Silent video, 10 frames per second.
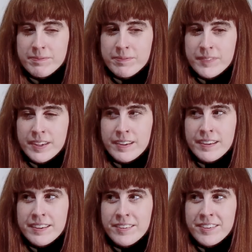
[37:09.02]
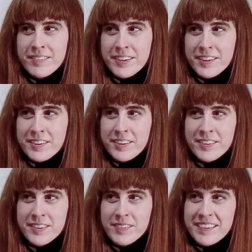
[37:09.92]
I don't know if I can turn
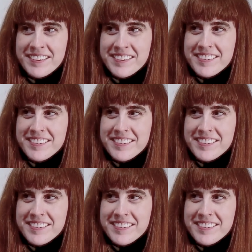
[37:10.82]
this message.